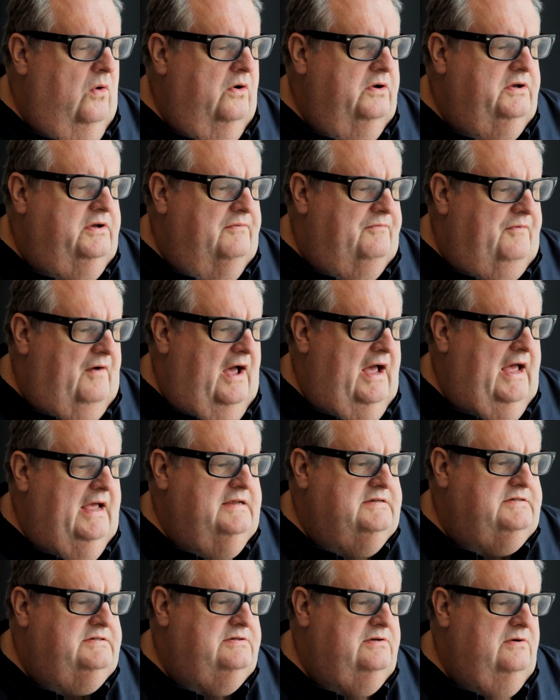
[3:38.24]

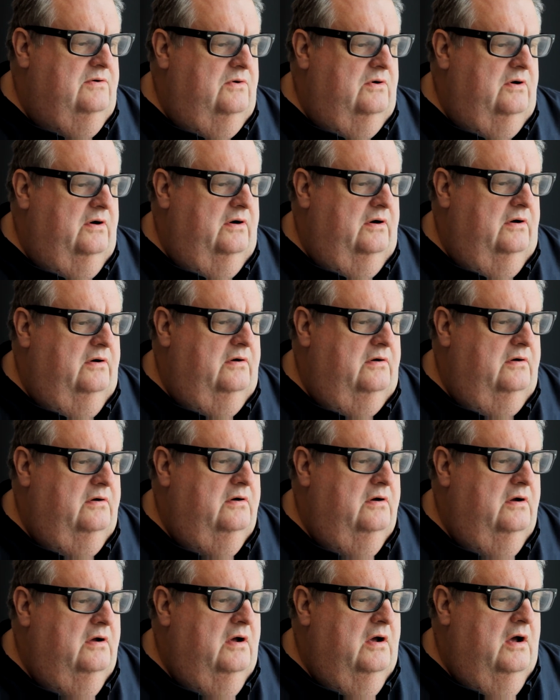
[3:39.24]
device or
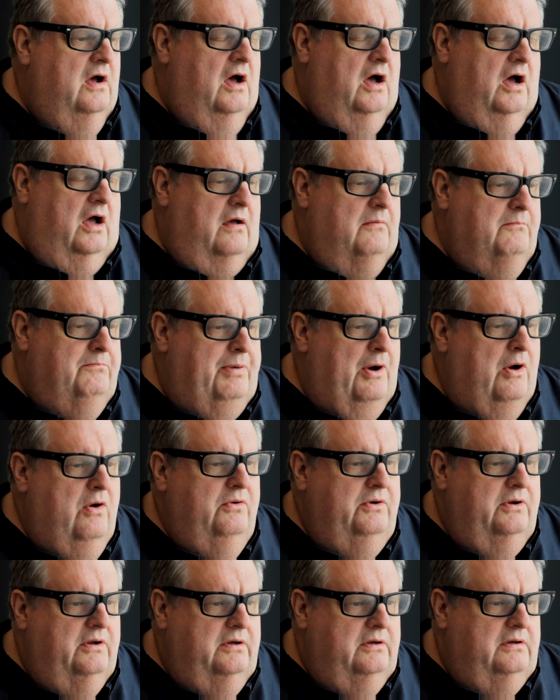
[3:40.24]
a
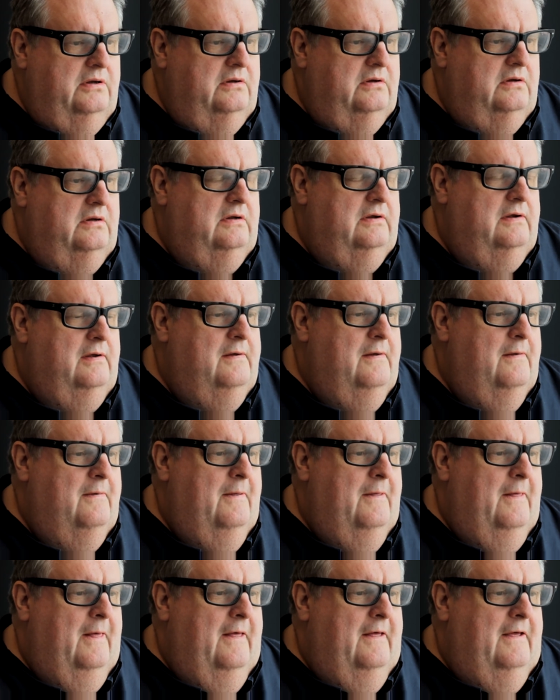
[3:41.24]
component
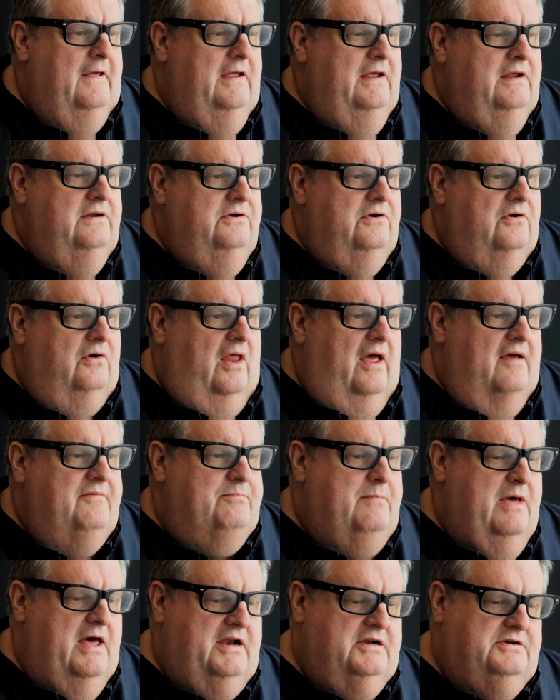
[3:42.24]
in your life
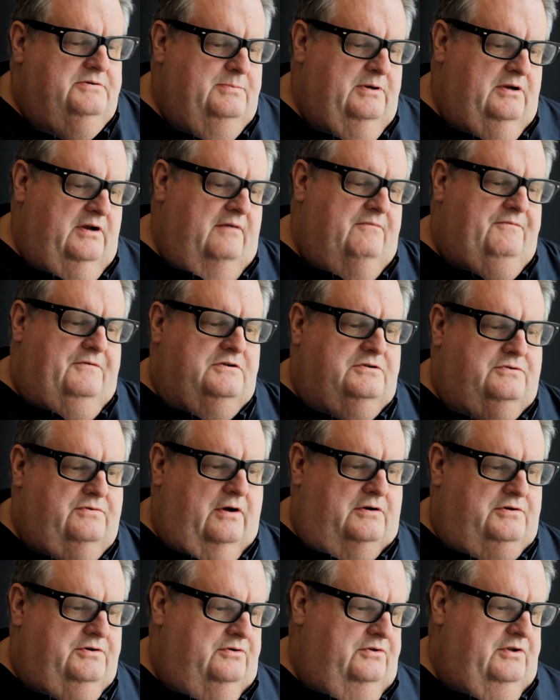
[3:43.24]
management
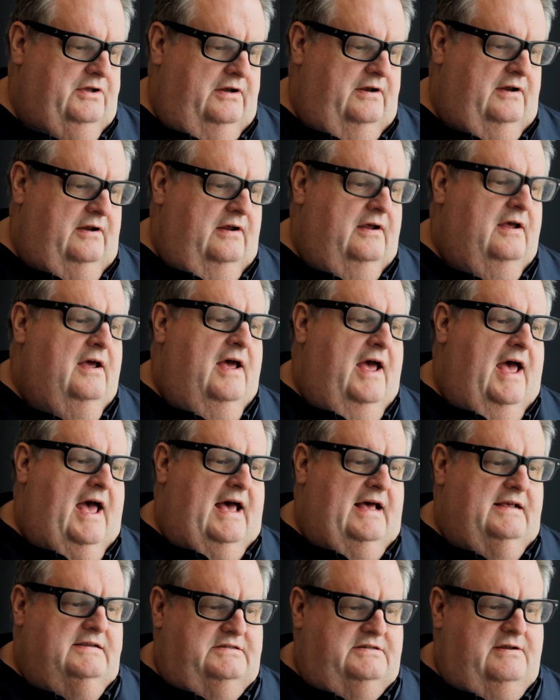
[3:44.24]
infrastructure that
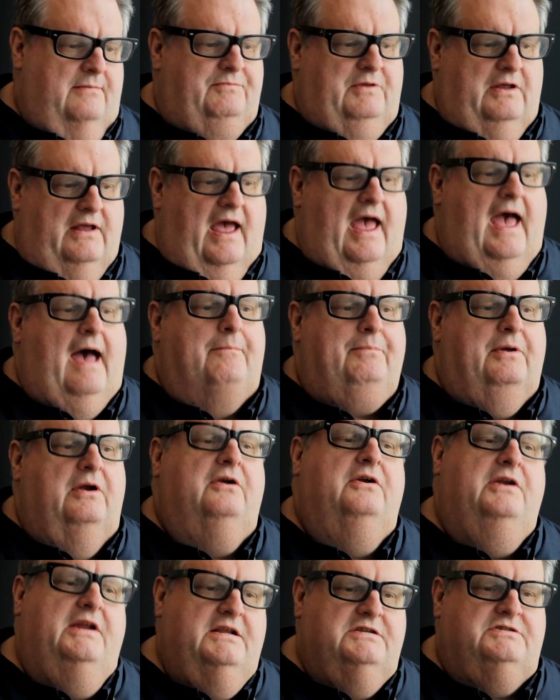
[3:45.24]
has something happen
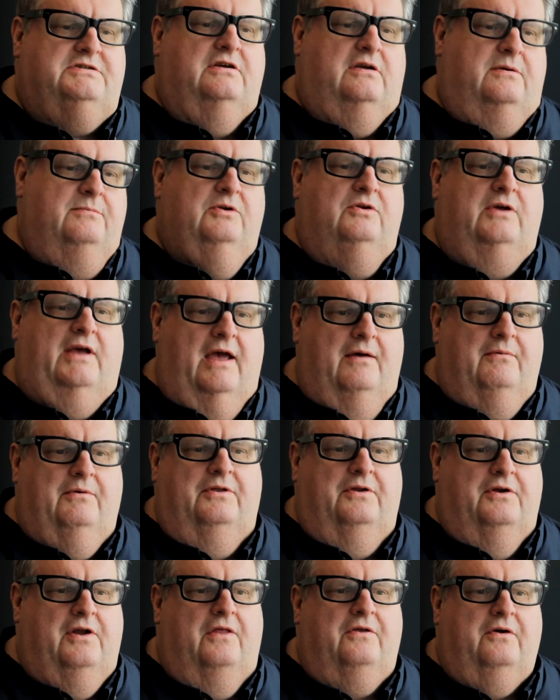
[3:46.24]
and needs to communicate with
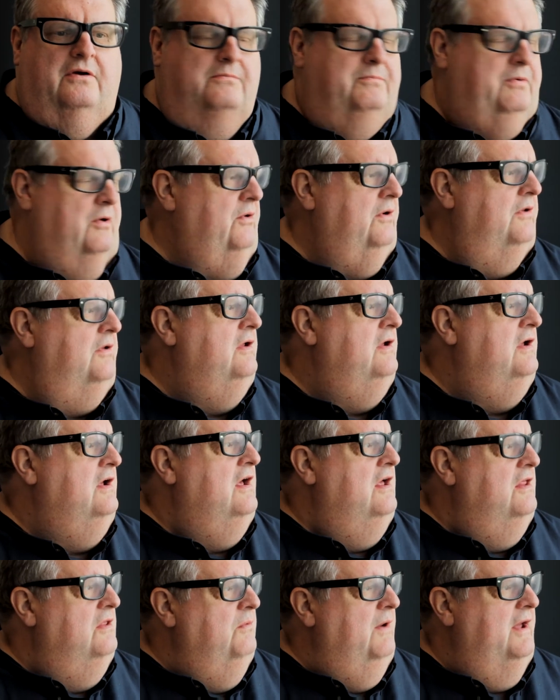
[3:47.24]
another component,
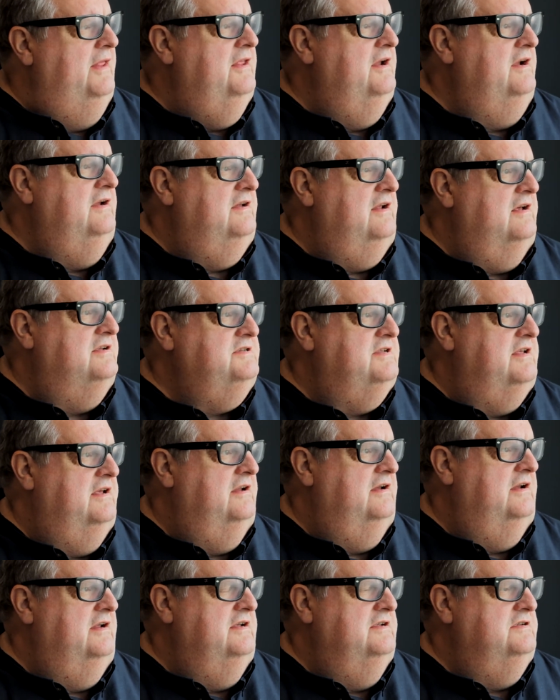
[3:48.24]
the way that it does
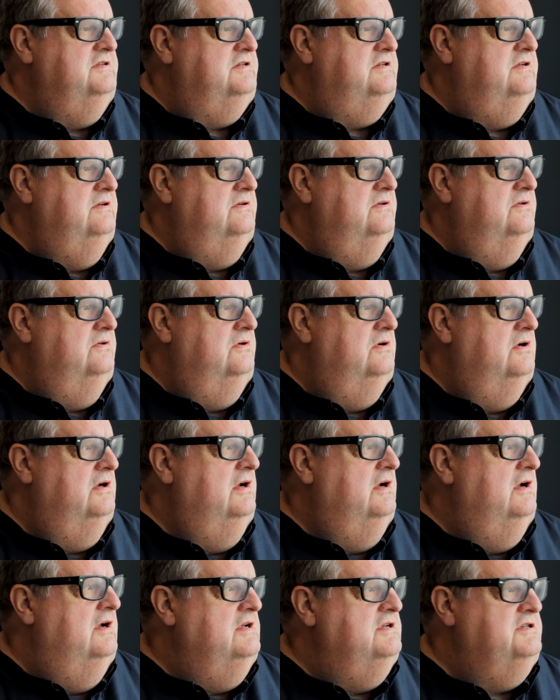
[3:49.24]
that is to
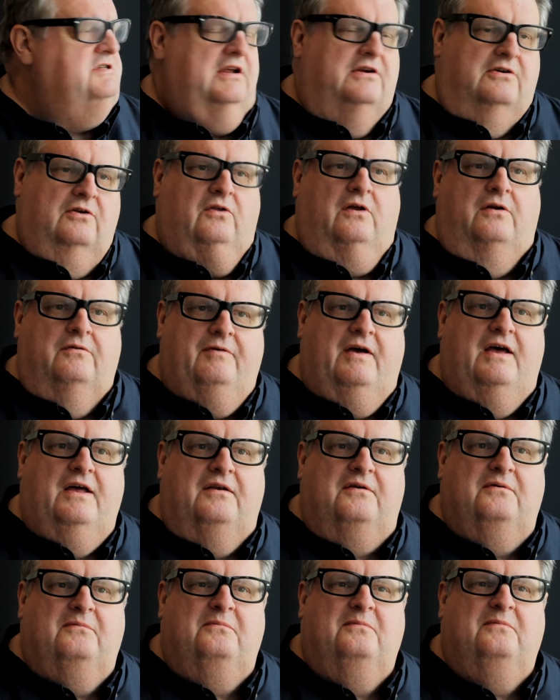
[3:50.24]
signal an
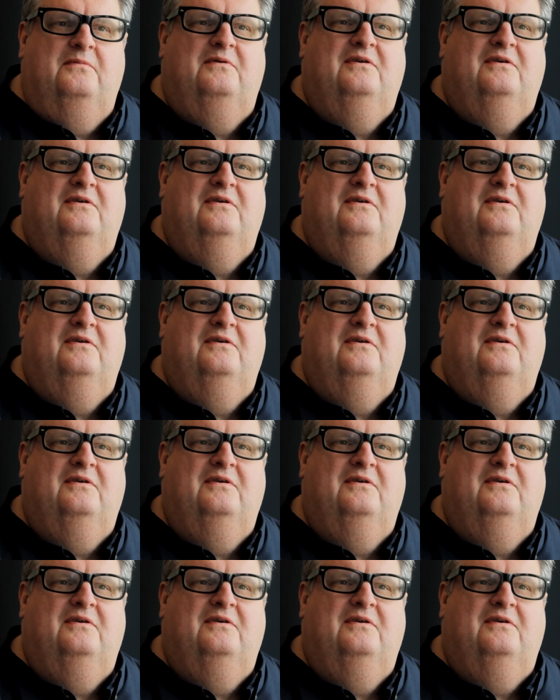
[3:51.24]
event.